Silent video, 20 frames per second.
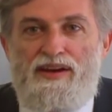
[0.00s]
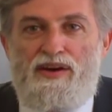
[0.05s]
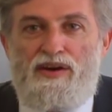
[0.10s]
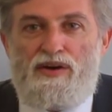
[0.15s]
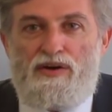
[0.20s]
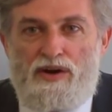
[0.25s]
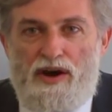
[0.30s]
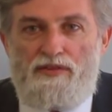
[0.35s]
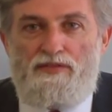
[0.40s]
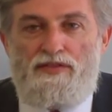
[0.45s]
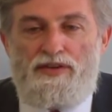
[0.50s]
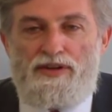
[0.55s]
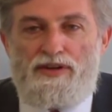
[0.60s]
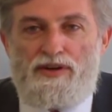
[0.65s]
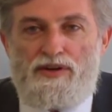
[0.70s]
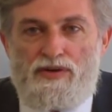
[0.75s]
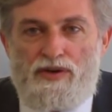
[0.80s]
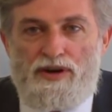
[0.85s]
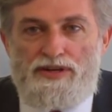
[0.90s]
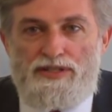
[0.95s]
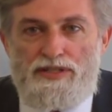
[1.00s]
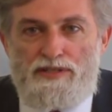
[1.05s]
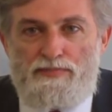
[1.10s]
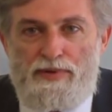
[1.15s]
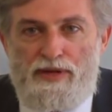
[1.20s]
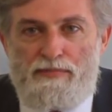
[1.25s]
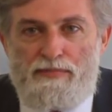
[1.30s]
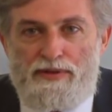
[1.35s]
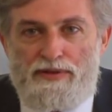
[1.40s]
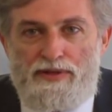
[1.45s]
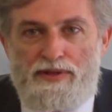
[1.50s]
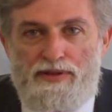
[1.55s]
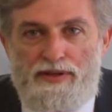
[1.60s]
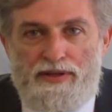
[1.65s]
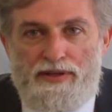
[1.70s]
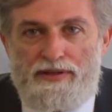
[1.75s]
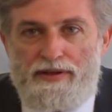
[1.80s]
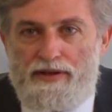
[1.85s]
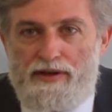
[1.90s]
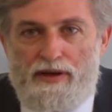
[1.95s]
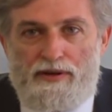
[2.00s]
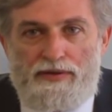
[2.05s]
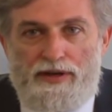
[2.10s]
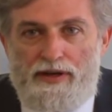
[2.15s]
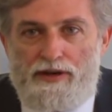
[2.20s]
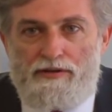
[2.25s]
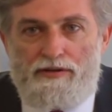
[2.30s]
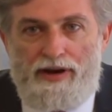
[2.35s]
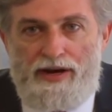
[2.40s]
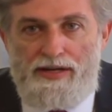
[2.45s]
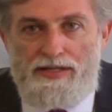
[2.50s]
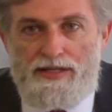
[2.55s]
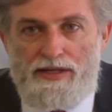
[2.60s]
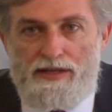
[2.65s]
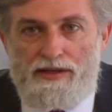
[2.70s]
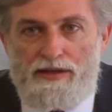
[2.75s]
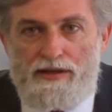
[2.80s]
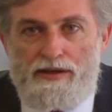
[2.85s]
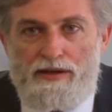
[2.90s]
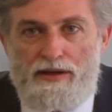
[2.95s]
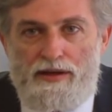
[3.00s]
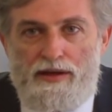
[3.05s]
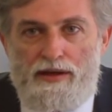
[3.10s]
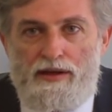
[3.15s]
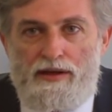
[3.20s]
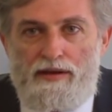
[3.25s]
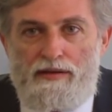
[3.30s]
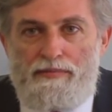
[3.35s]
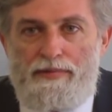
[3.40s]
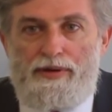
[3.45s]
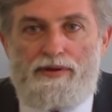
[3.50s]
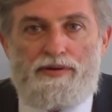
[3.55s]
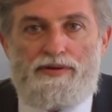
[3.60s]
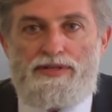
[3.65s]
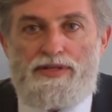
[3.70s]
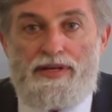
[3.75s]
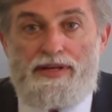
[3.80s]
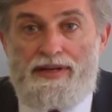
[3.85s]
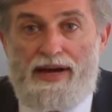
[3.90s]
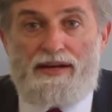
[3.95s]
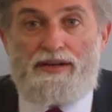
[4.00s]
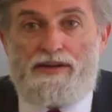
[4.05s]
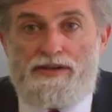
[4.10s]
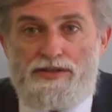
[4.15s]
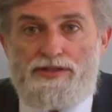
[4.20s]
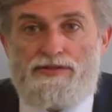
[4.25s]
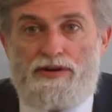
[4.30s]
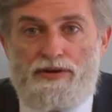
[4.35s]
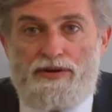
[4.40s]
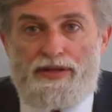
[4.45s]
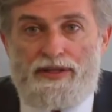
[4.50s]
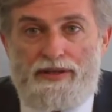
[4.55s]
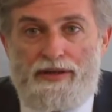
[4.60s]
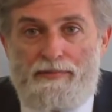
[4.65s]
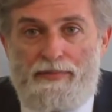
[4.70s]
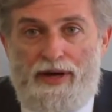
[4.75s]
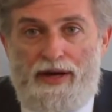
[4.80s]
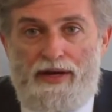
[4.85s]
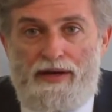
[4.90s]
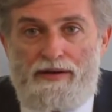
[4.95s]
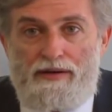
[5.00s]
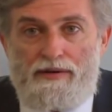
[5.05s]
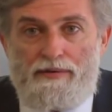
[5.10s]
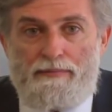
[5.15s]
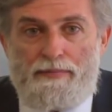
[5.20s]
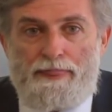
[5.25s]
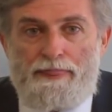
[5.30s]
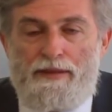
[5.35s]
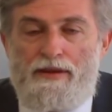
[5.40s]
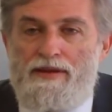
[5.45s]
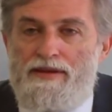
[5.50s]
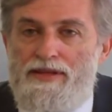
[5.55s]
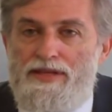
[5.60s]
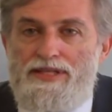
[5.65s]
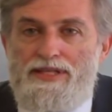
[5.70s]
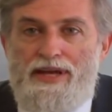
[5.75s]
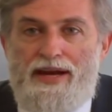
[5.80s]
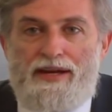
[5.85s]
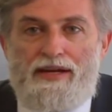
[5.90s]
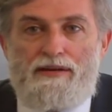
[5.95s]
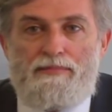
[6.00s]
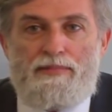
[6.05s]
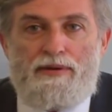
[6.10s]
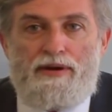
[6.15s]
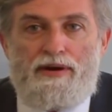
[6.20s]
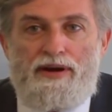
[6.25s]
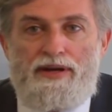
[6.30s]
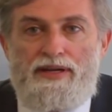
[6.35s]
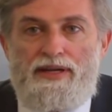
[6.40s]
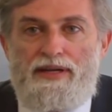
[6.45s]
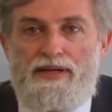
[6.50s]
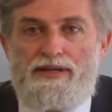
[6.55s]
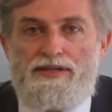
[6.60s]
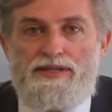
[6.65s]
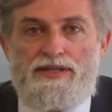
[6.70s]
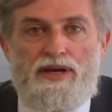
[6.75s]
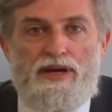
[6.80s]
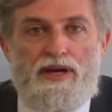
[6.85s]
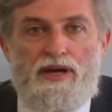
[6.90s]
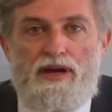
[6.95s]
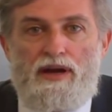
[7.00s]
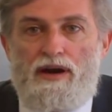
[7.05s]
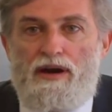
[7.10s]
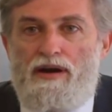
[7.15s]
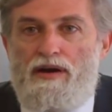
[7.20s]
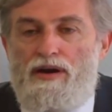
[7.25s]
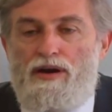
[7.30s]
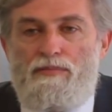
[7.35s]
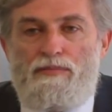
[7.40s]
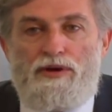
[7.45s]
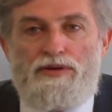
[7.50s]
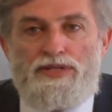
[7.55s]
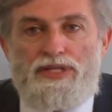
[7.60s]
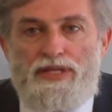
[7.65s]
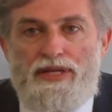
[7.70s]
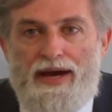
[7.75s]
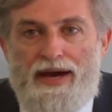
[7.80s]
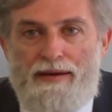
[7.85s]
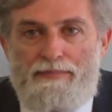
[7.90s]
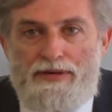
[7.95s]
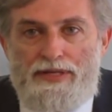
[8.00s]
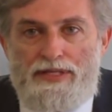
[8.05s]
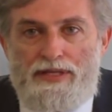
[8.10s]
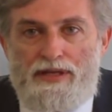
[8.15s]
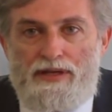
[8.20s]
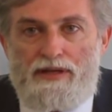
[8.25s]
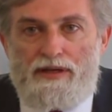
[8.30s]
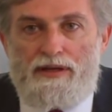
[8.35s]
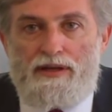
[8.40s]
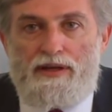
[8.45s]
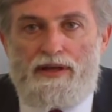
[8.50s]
often causes people to think they're going crazy because they're not controlling their mind. The second part is almost the opposite.